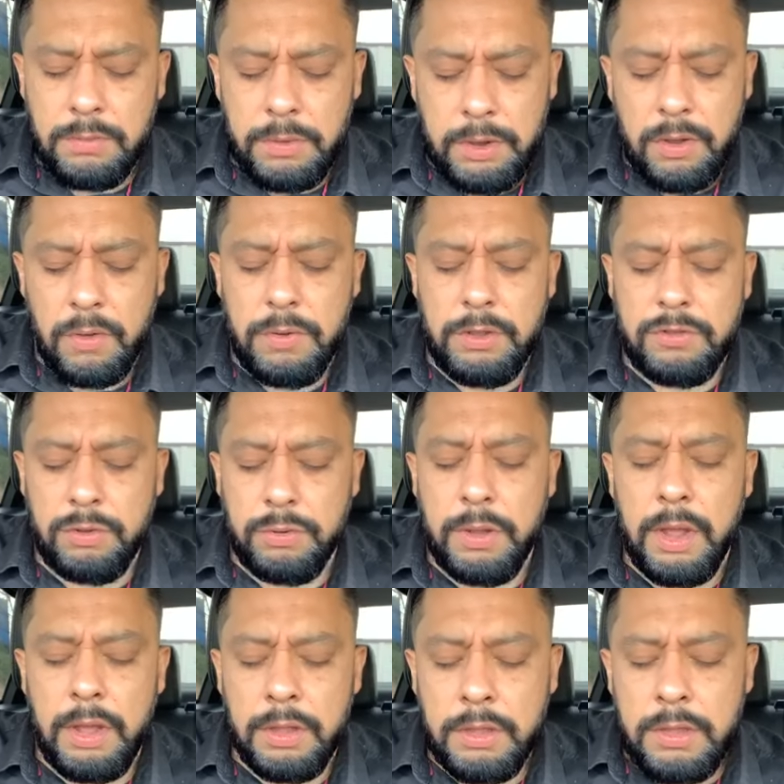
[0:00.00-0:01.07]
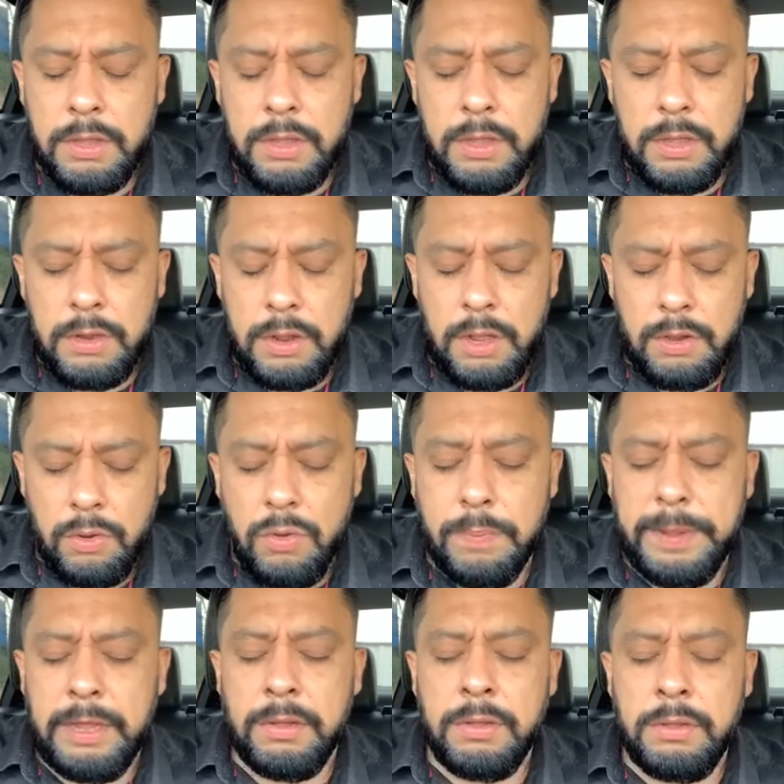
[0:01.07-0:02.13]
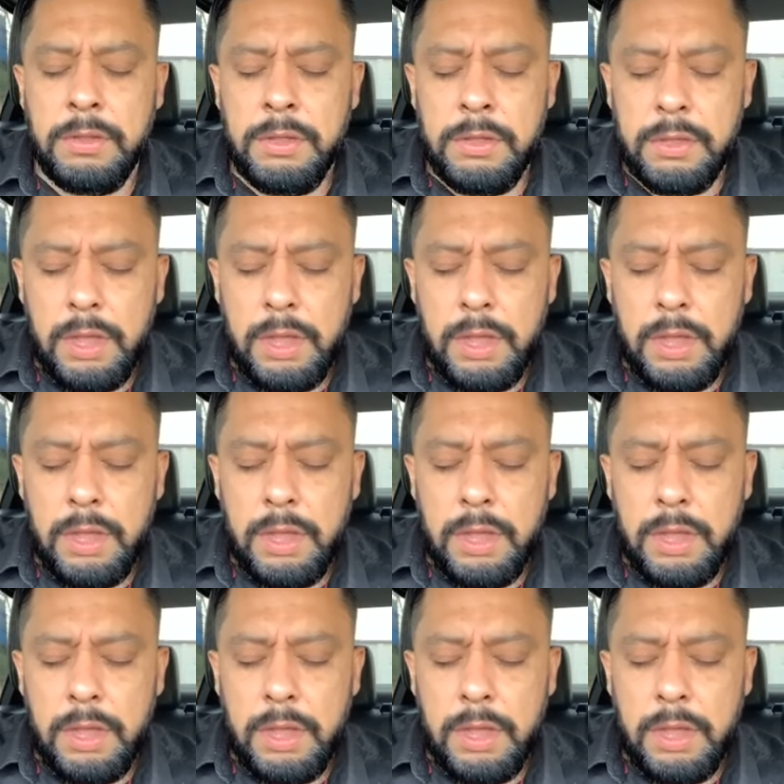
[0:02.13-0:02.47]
We're going to Louisville,